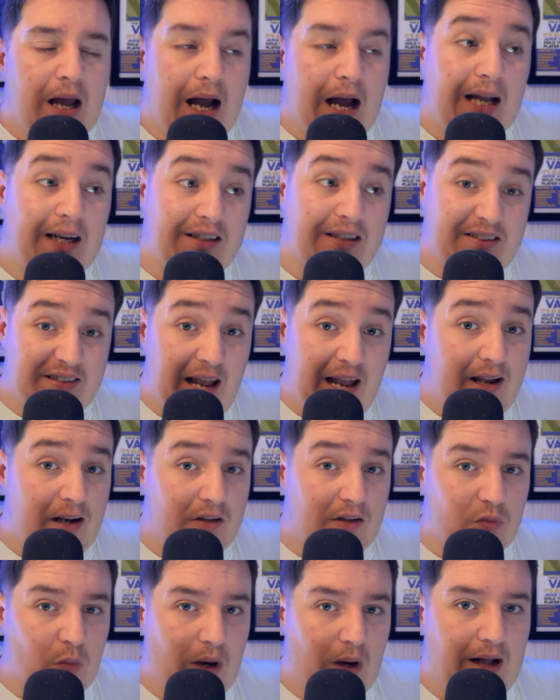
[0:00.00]
and a sale
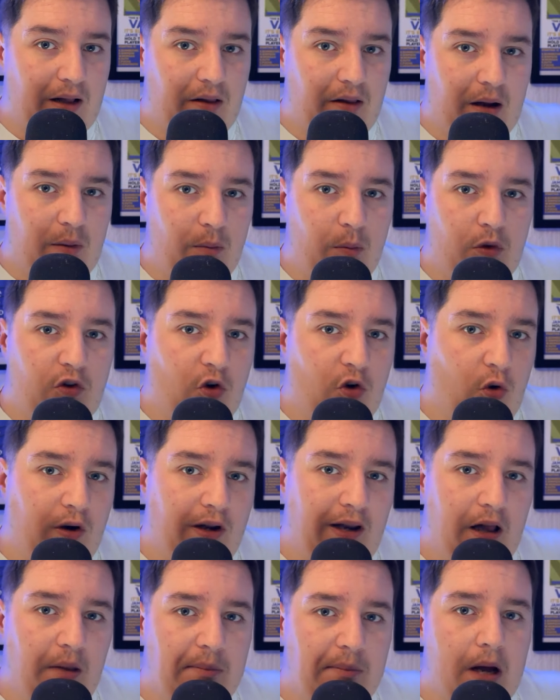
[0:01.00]
as well. And we'll talk
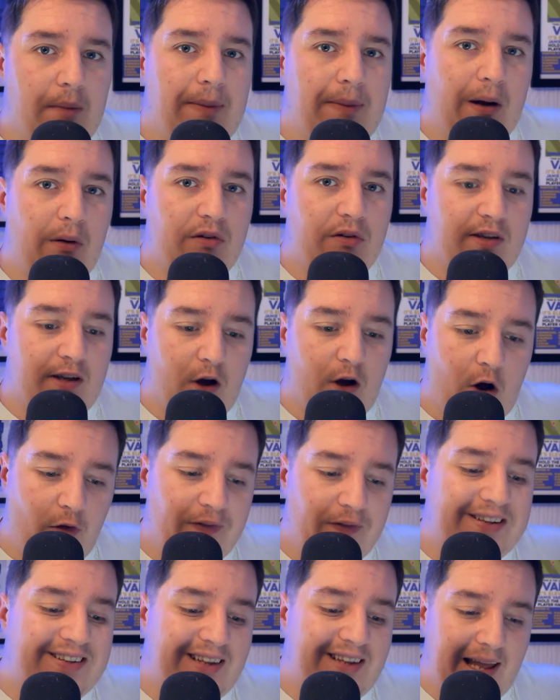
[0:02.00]
a little bit about it
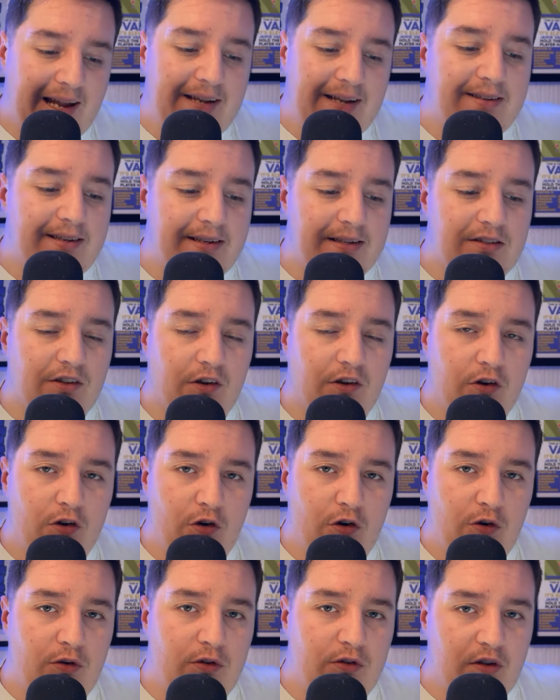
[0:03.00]
on this latest
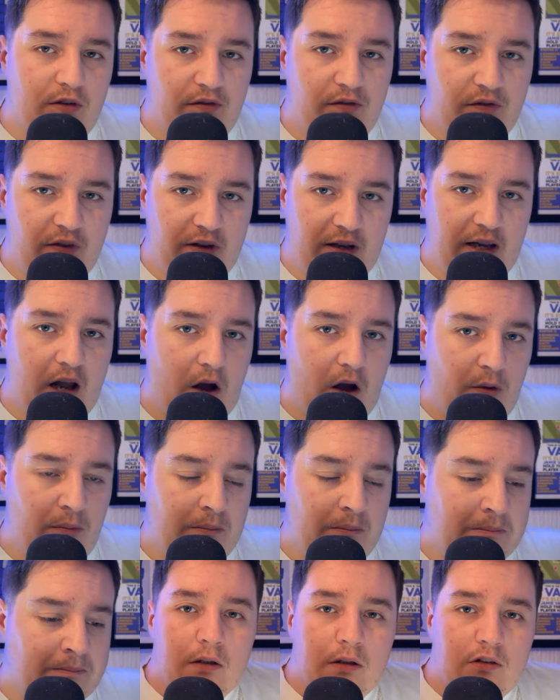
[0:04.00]
news video.
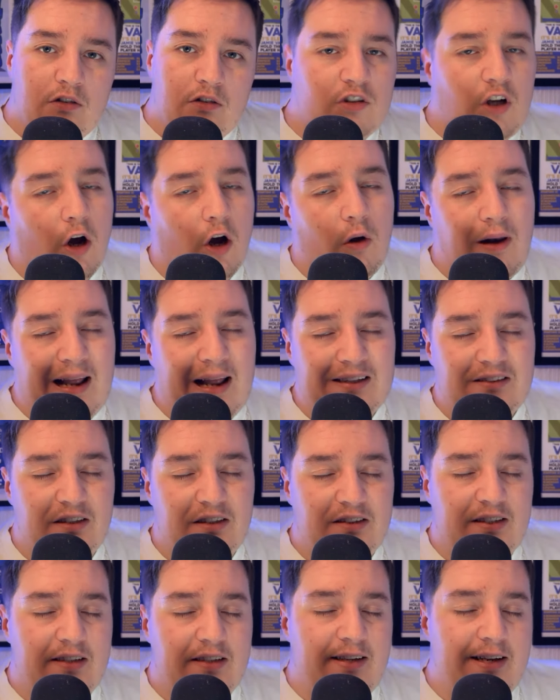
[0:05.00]
So Leicester
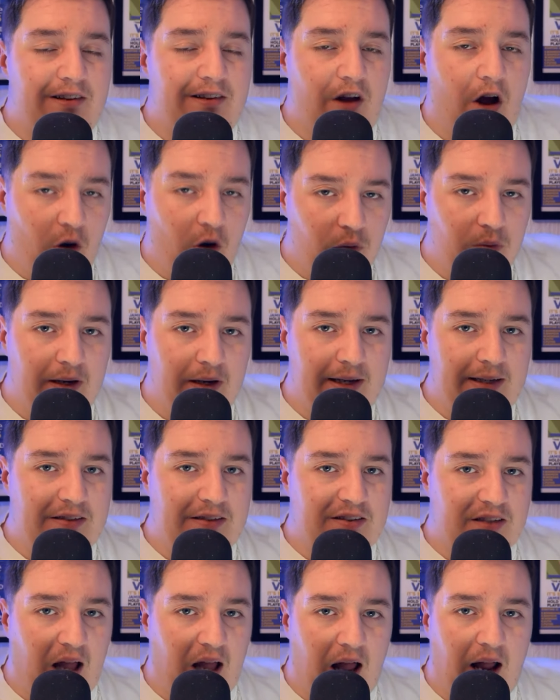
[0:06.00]
City's only
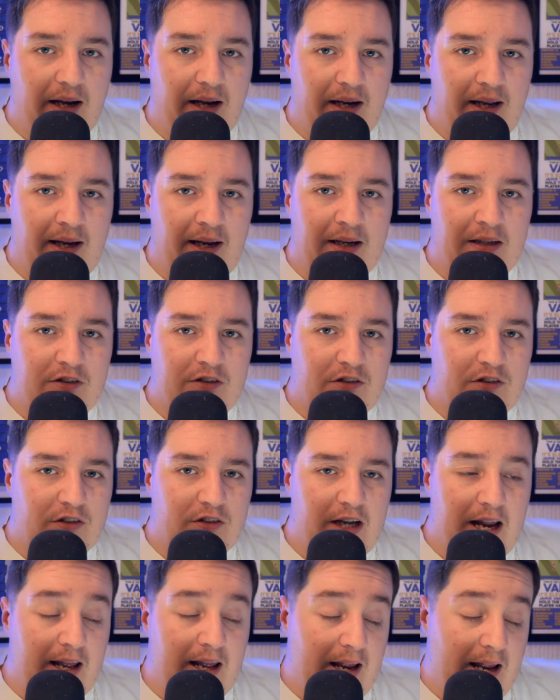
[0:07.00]
signing
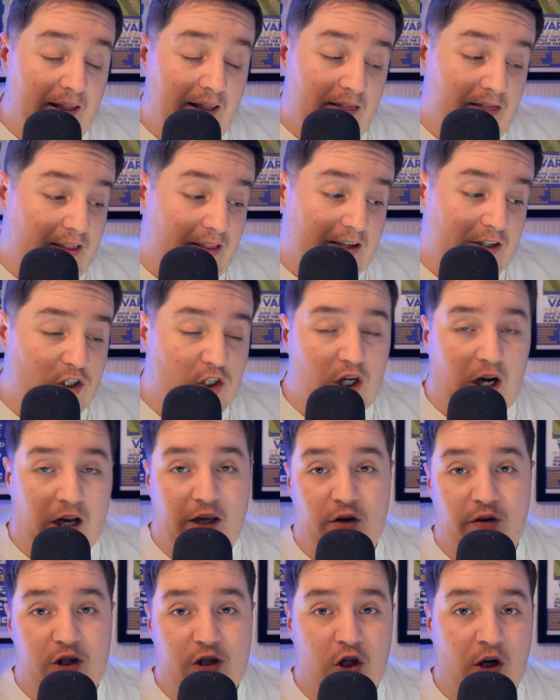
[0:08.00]
in this
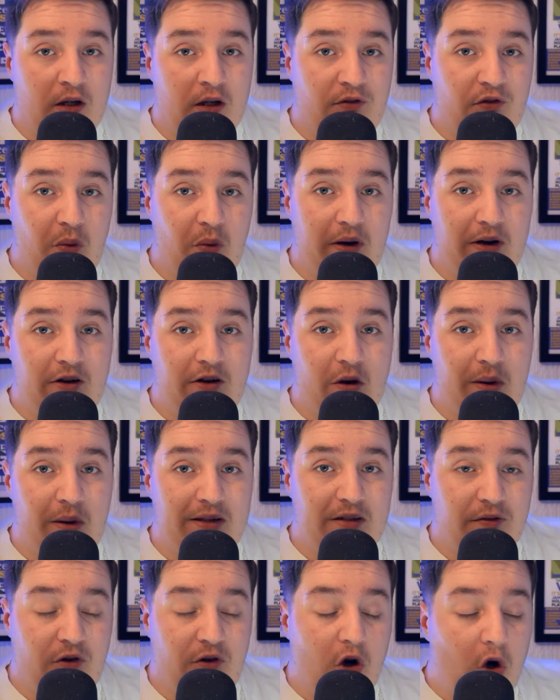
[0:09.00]
January transfer window
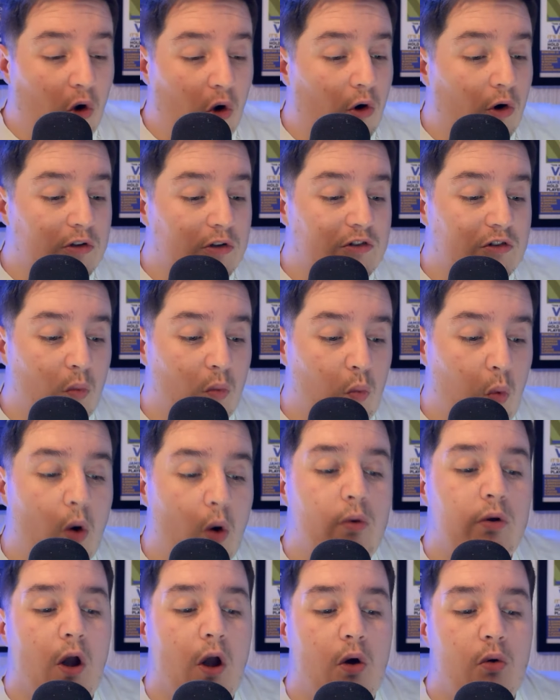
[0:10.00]
is, of course,
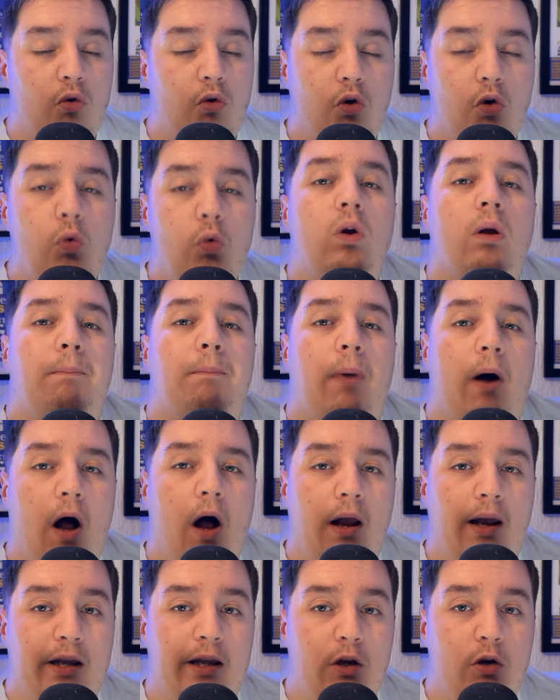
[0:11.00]
Woyo
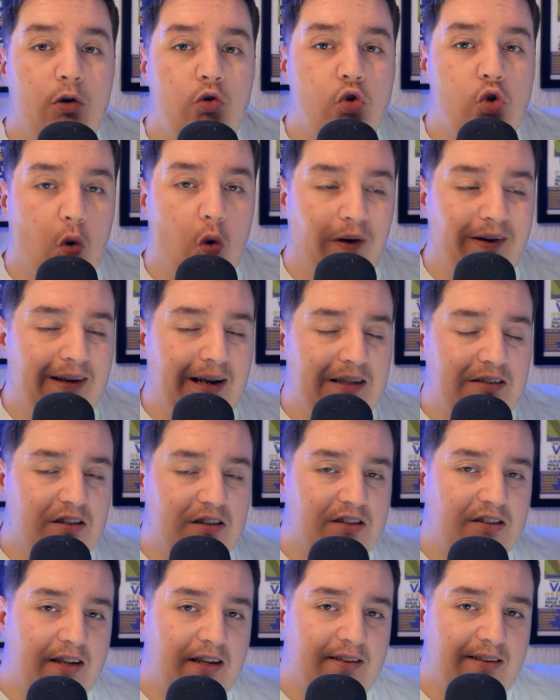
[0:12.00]
Coulibaly, who joined
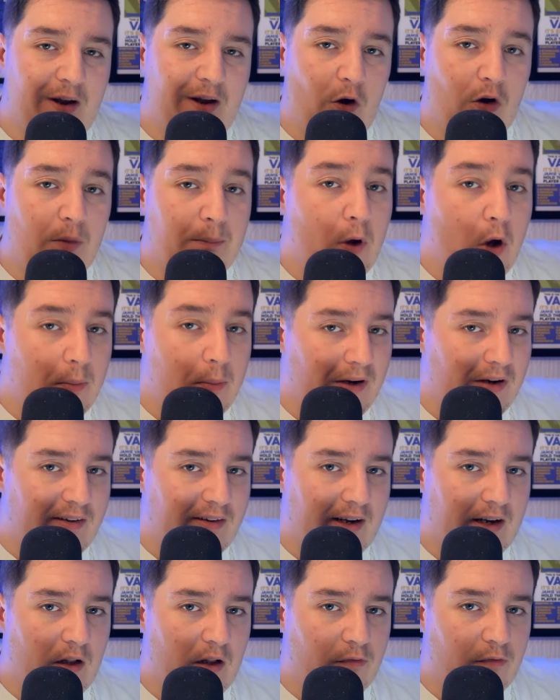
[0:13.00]
Leicester City on a permanent
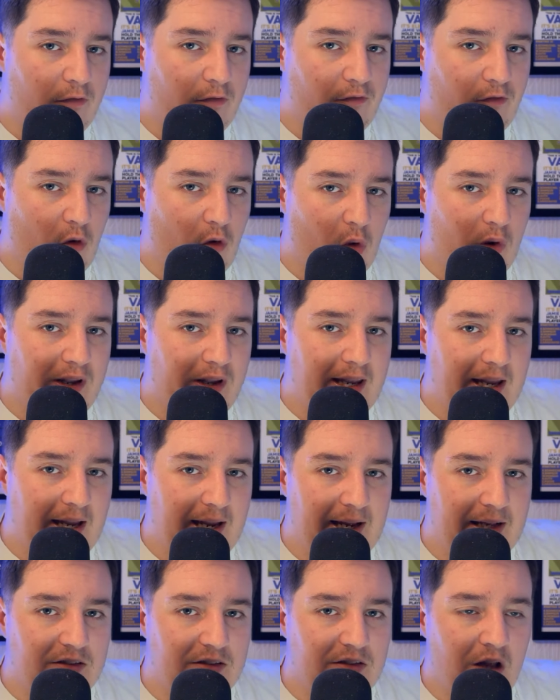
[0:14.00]
deal for 4
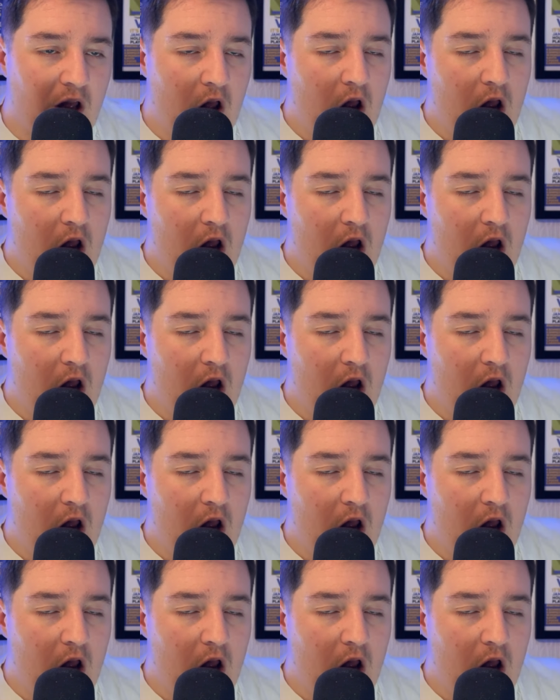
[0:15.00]
years